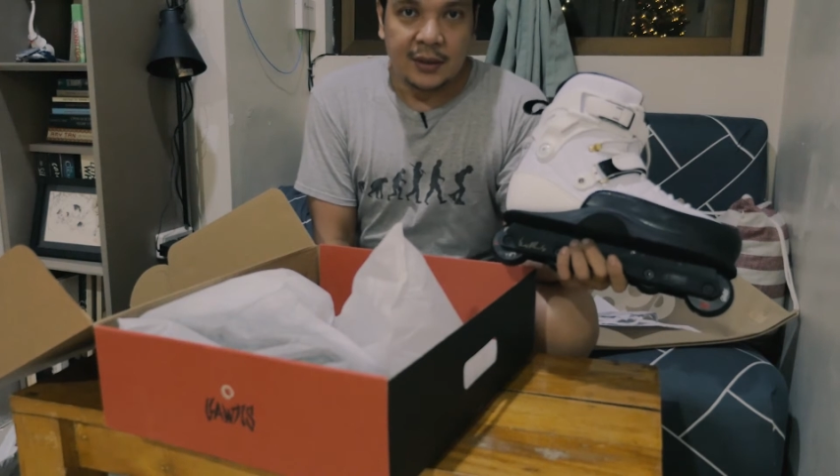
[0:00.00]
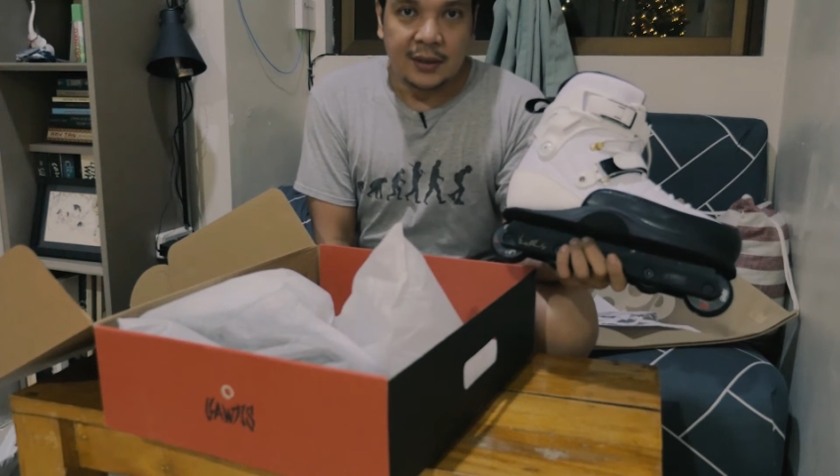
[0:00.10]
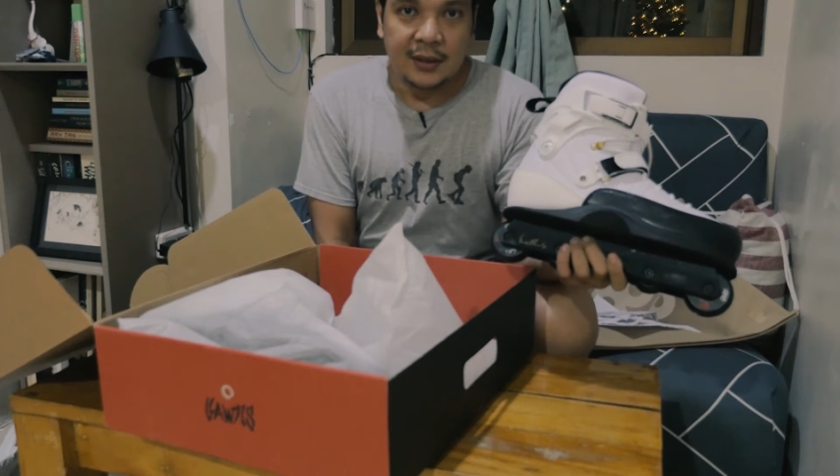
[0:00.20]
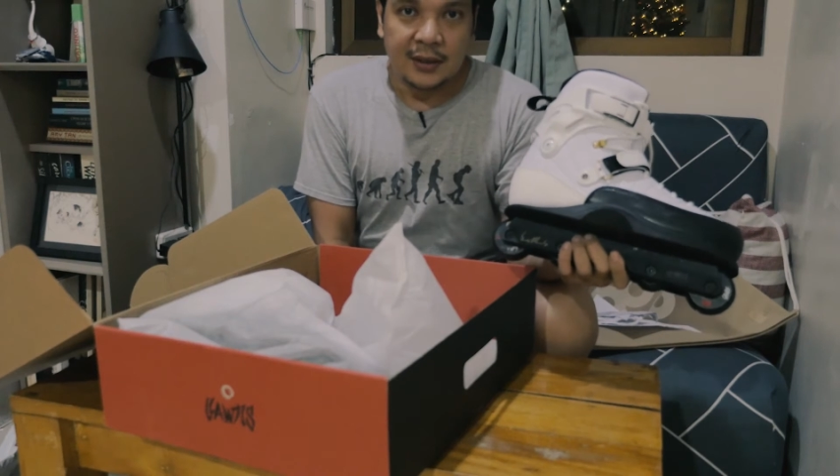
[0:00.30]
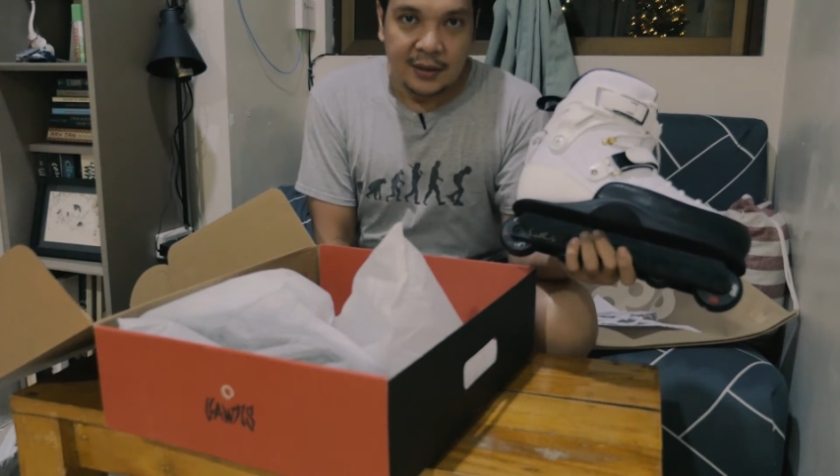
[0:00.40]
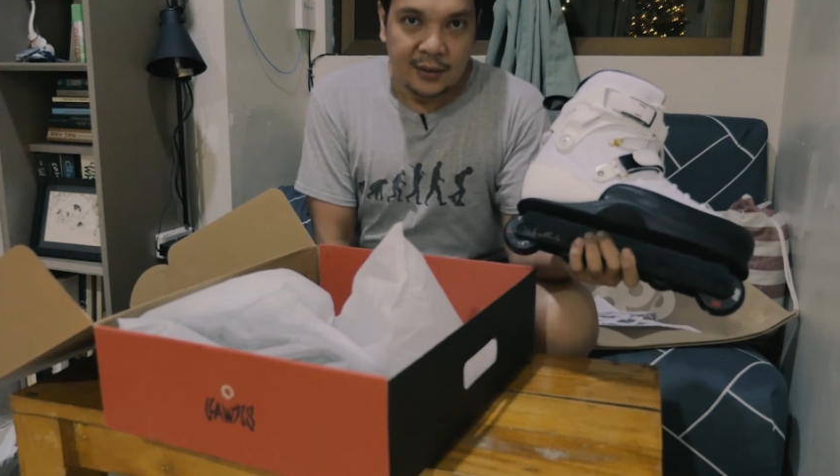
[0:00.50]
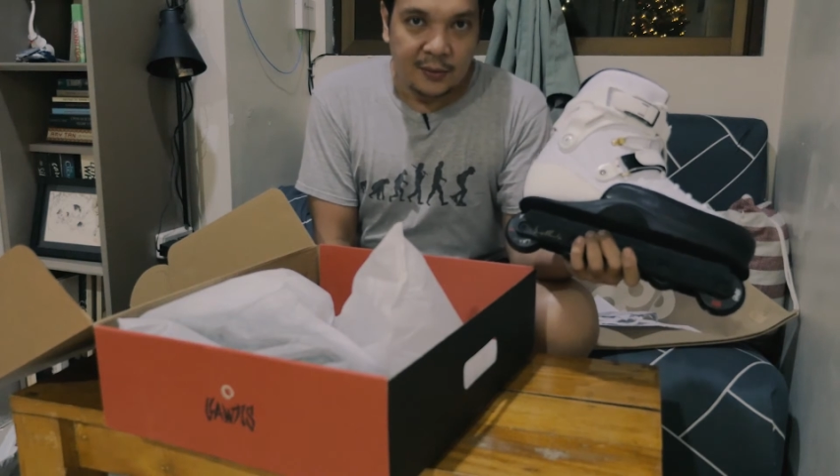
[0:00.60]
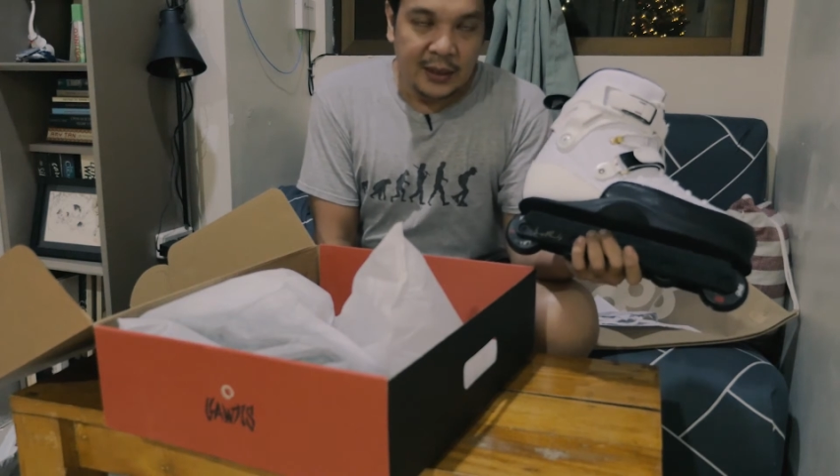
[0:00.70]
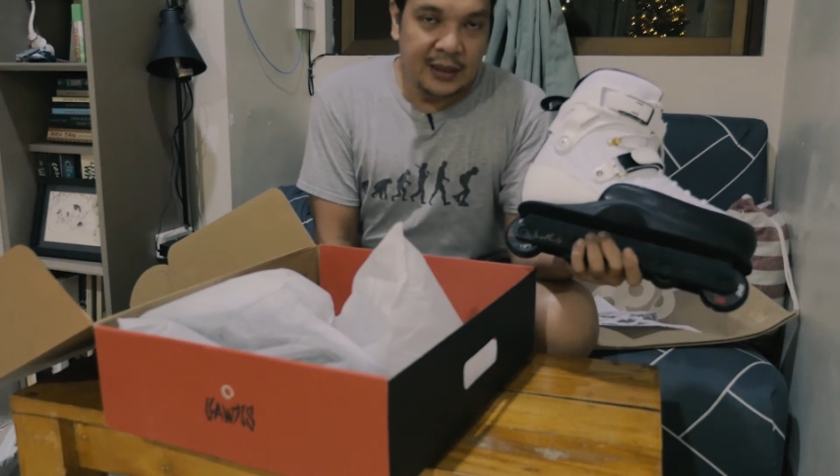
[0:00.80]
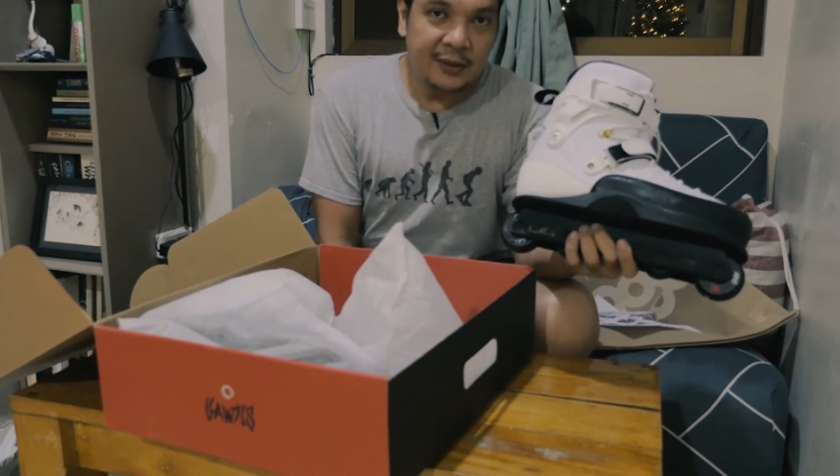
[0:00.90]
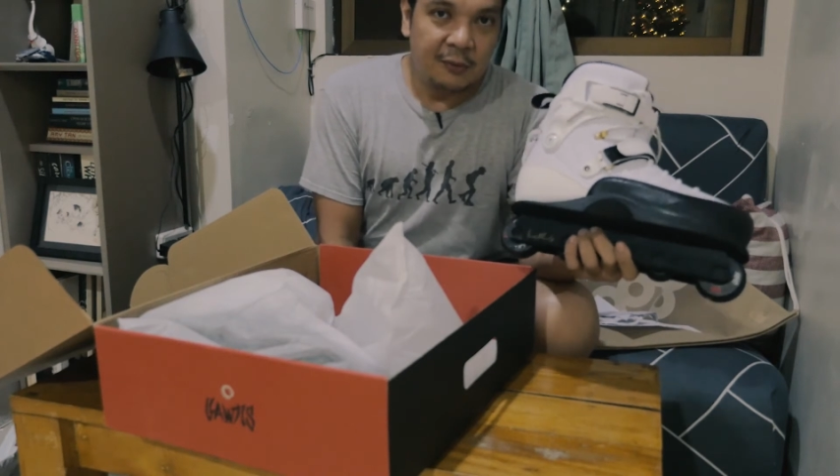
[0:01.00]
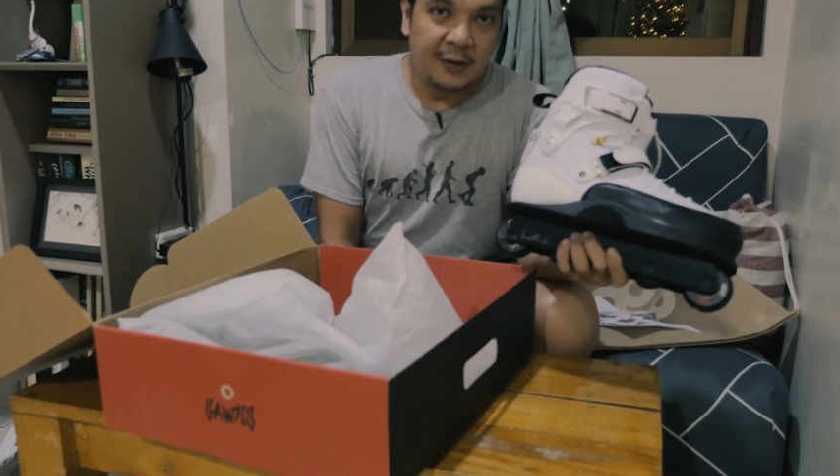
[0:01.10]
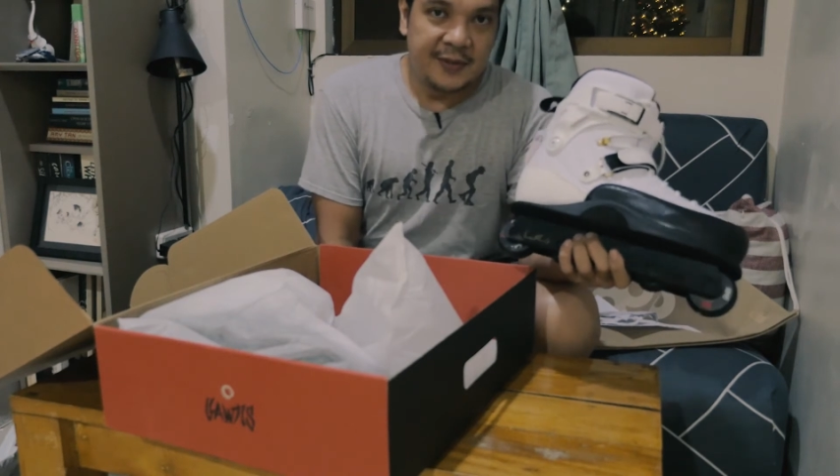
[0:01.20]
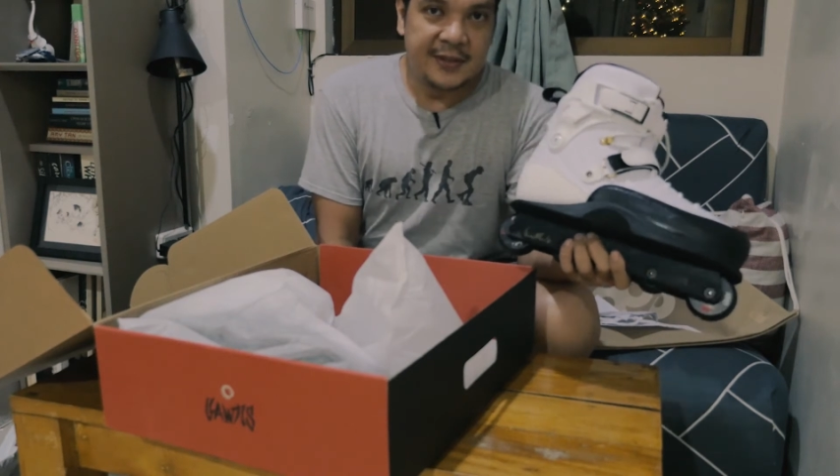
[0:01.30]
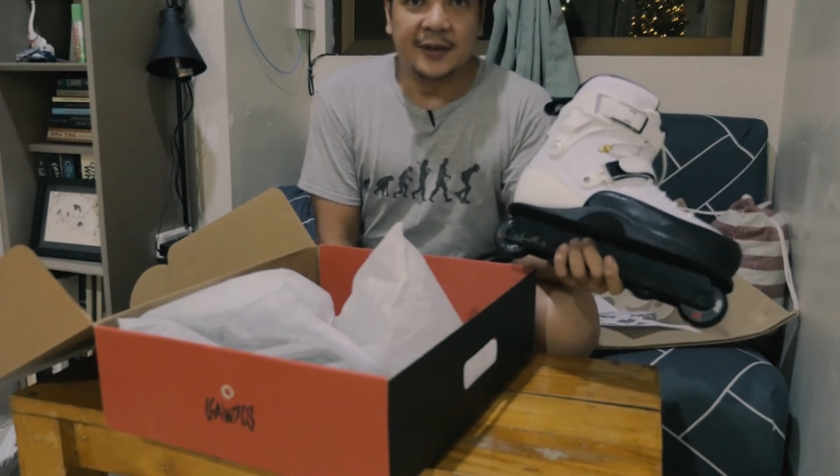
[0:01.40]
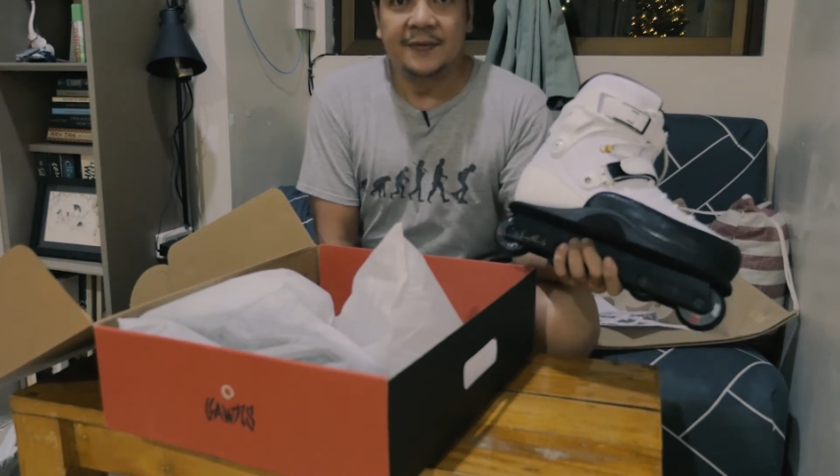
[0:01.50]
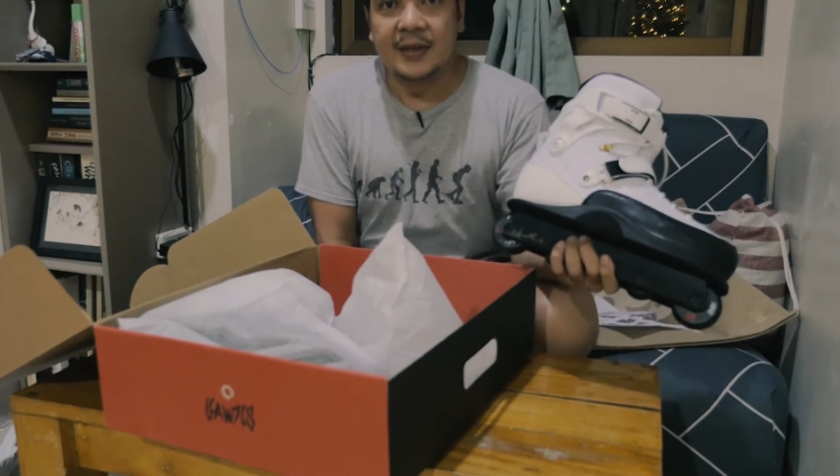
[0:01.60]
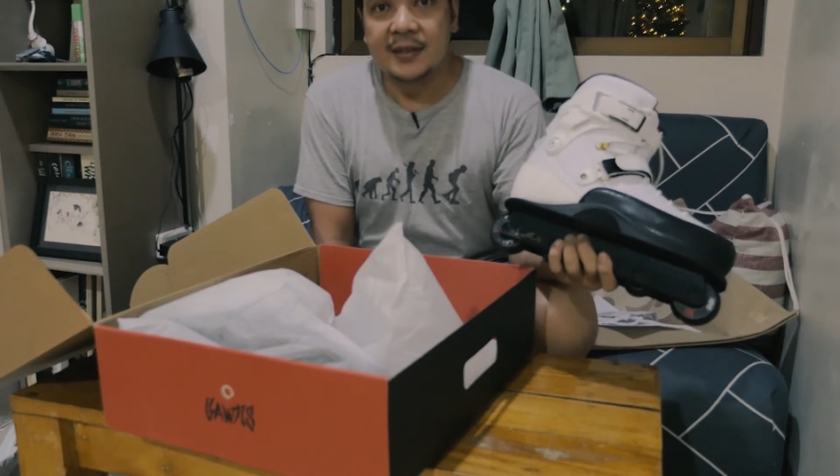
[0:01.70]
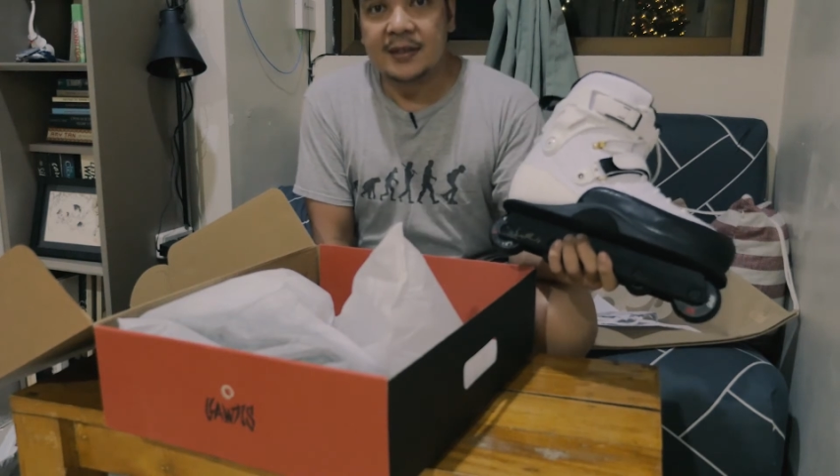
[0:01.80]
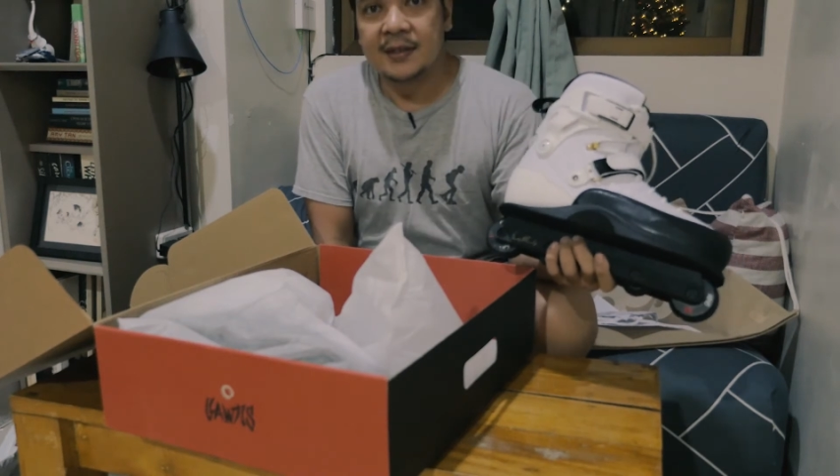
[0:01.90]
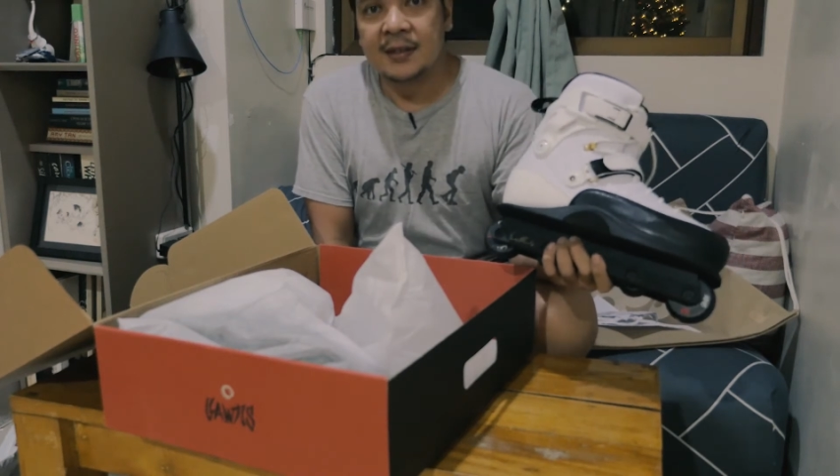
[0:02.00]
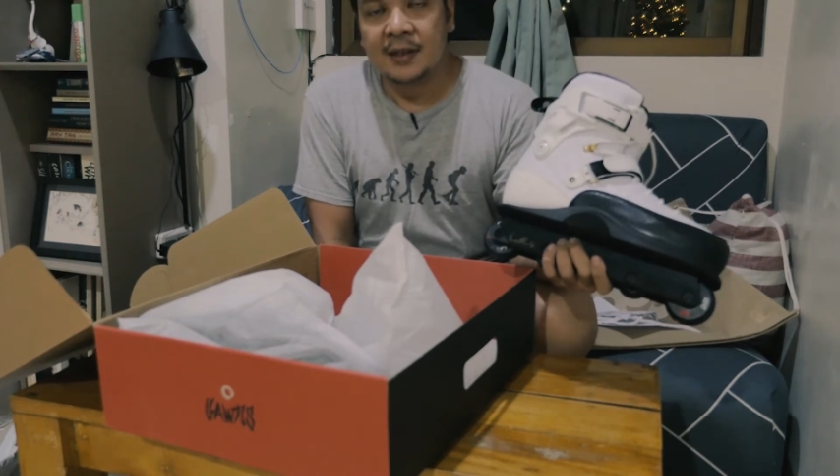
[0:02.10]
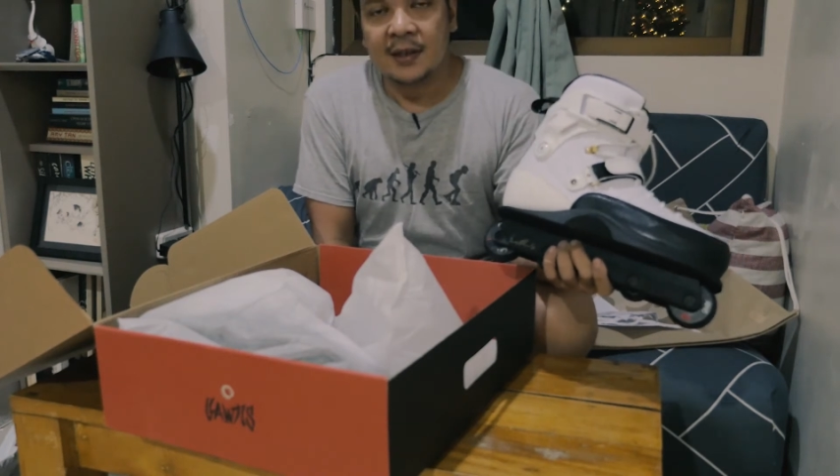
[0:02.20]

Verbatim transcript: a really rough surface.